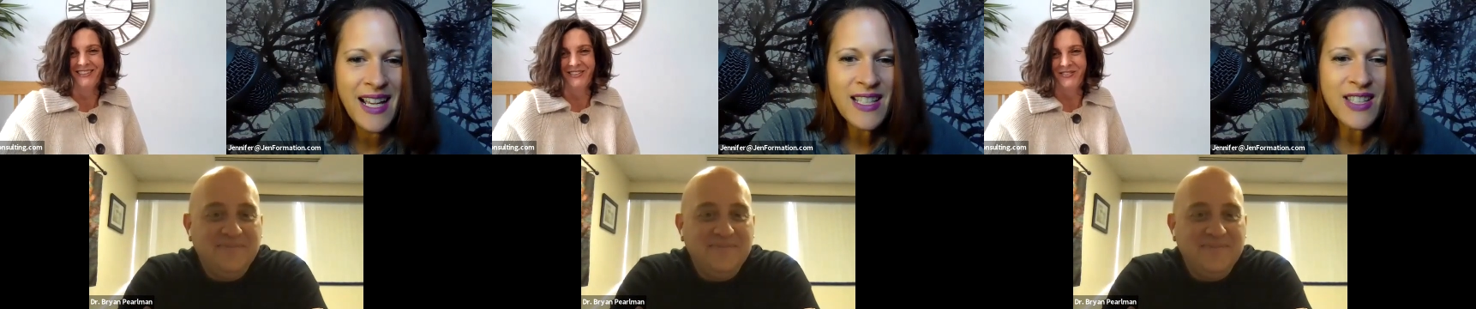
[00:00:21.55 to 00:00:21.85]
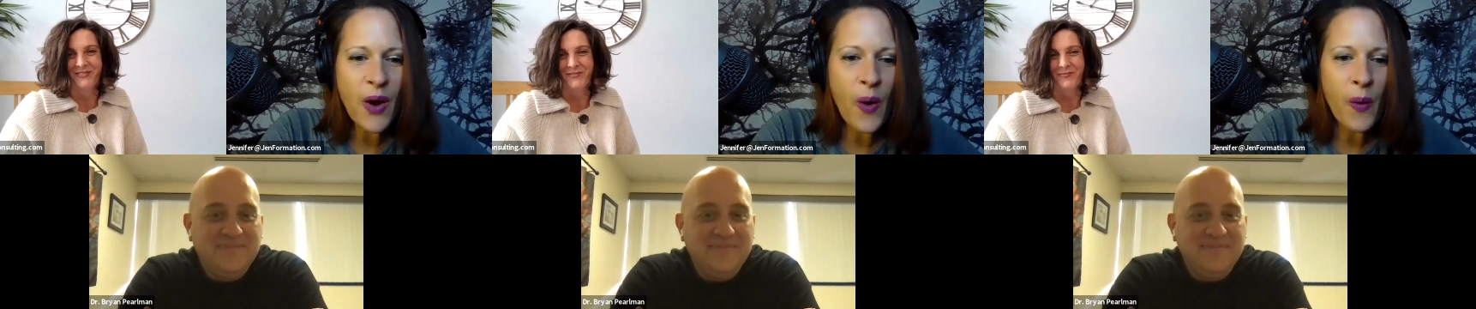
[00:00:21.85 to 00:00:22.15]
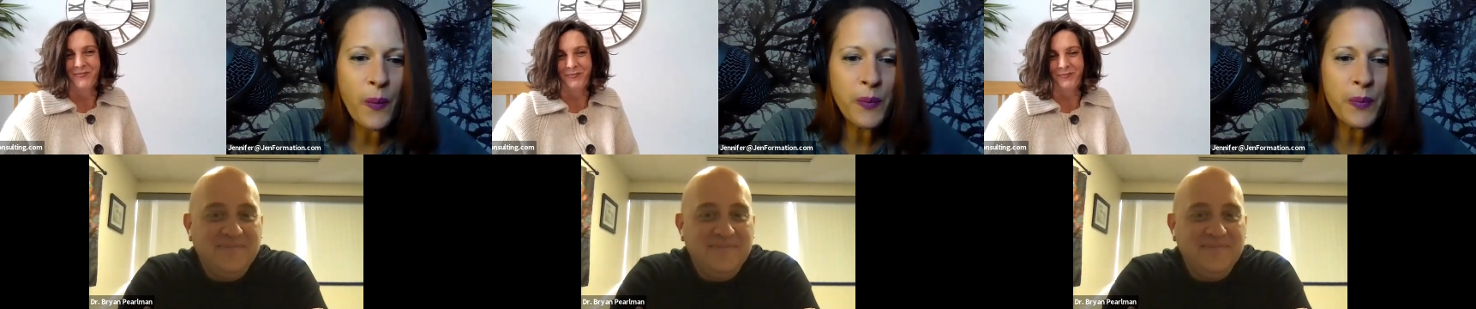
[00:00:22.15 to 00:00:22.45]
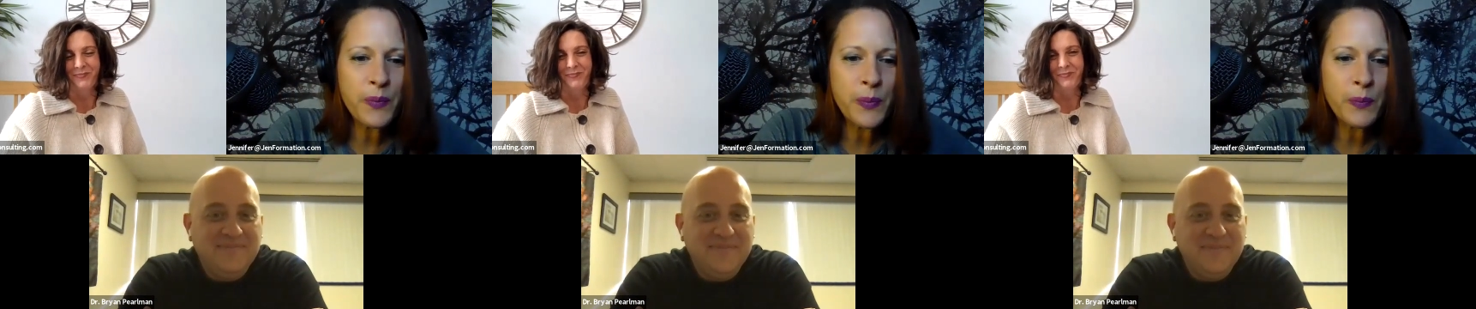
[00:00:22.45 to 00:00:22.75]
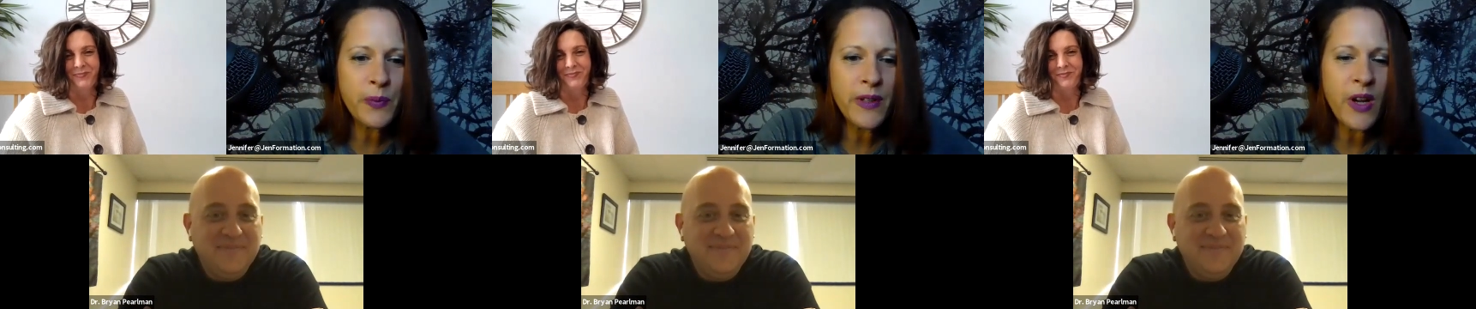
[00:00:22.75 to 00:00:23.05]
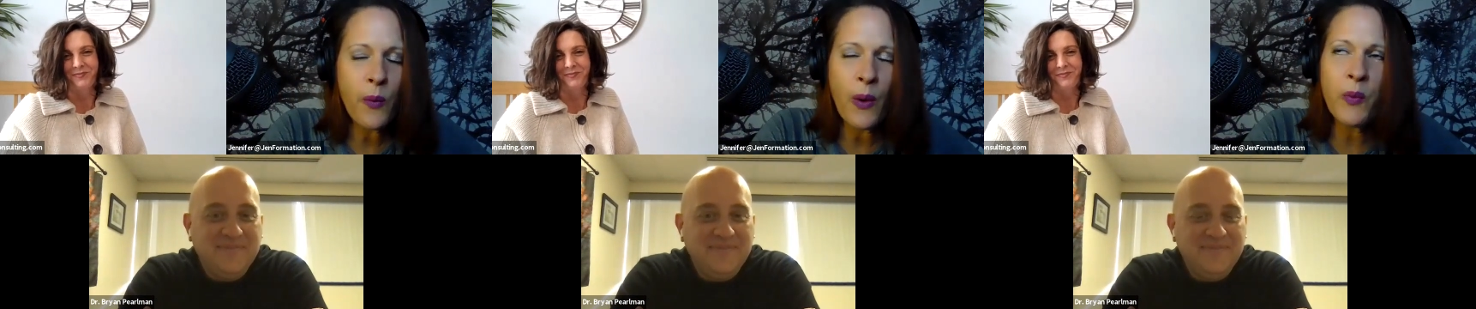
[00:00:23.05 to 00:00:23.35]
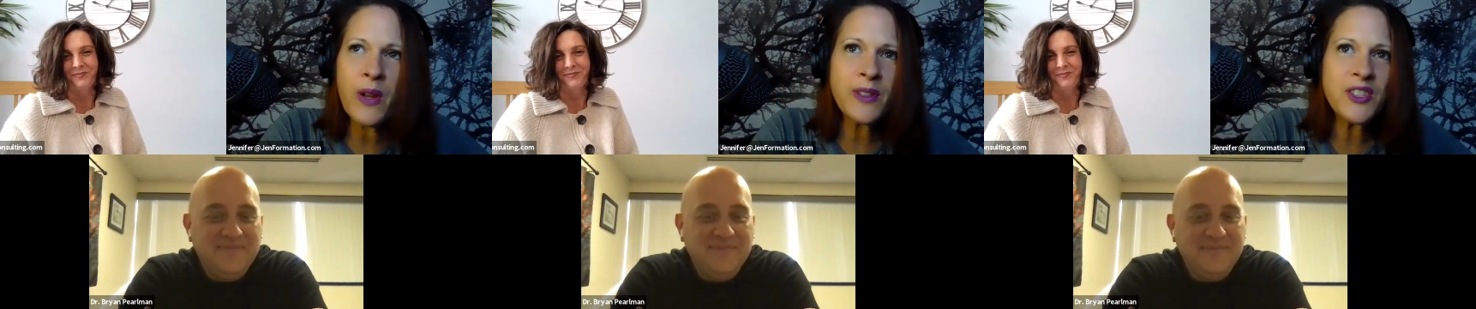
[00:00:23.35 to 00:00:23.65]
Speaker 1: So, you know,
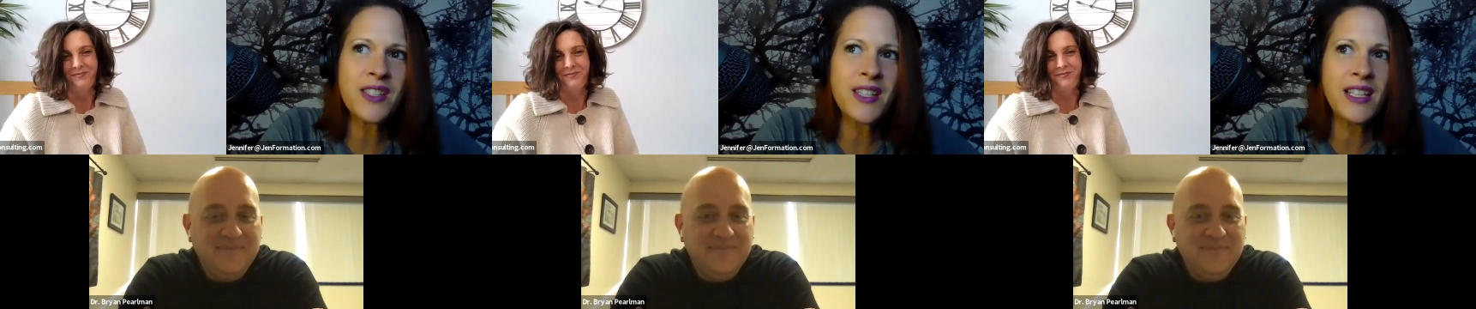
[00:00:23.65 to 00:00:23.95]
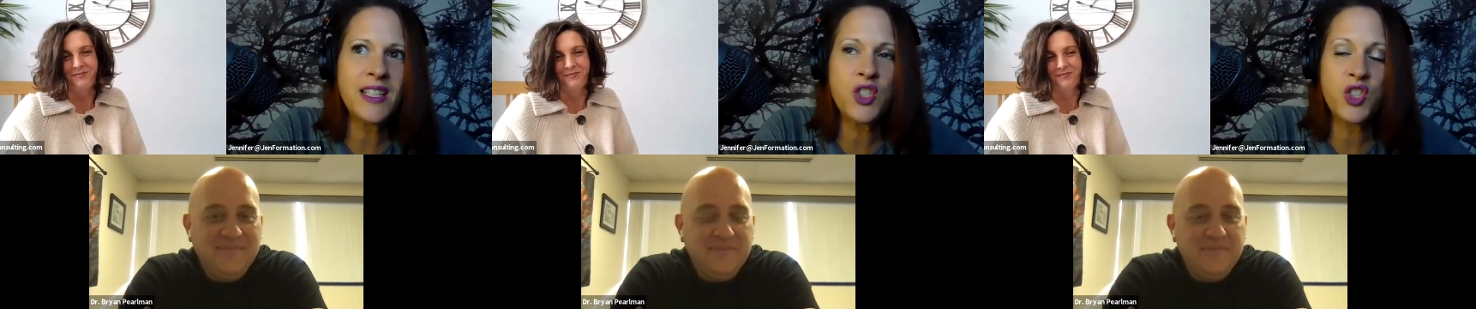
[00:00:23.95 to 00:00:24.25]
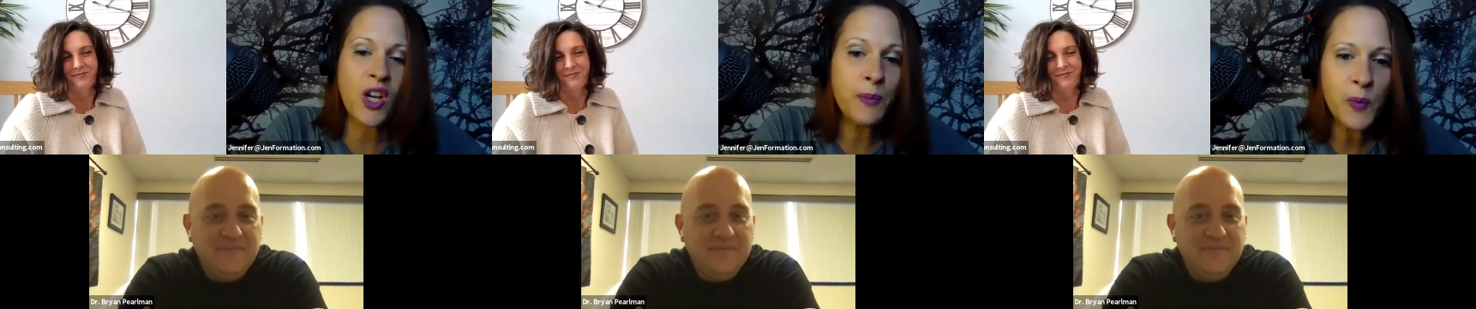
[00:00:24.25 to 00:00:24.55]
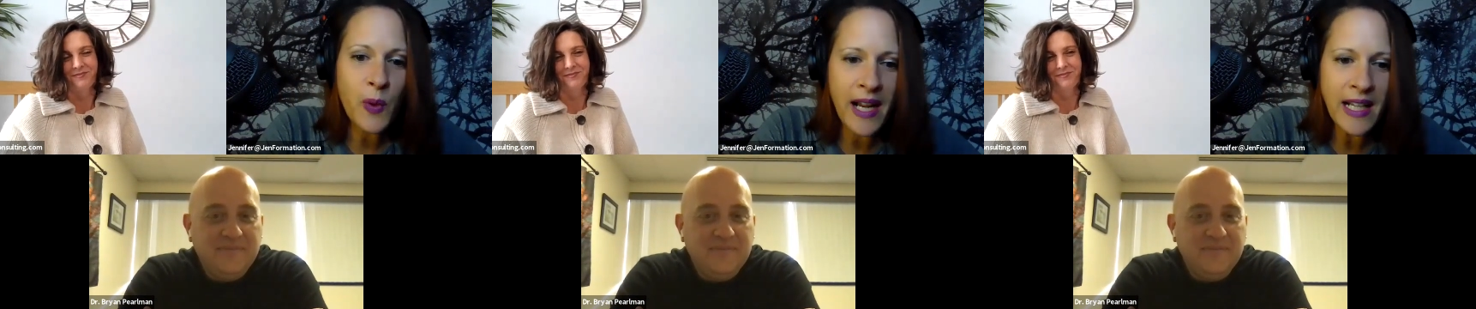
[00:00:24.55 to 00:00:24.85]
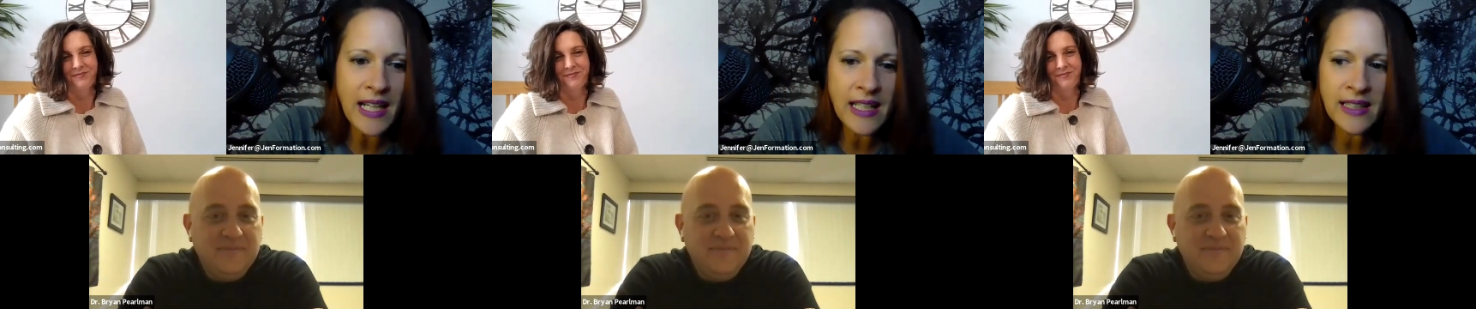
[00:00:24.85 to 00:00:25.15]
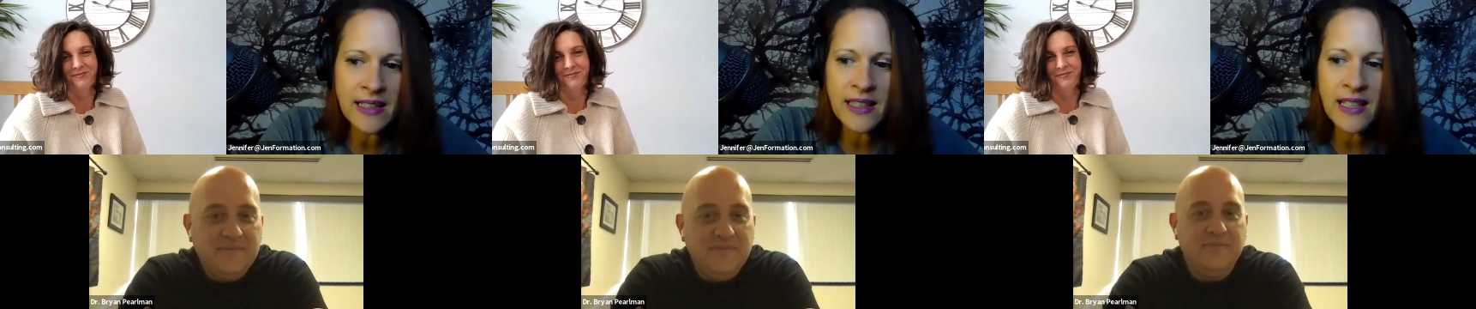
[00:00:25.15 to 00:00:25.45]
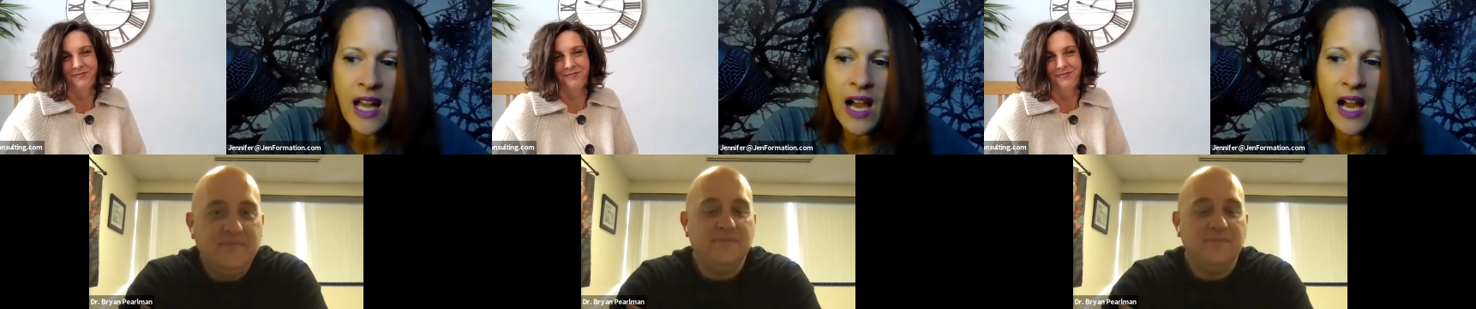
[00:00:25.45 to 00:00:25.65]
we would just like to jump right in.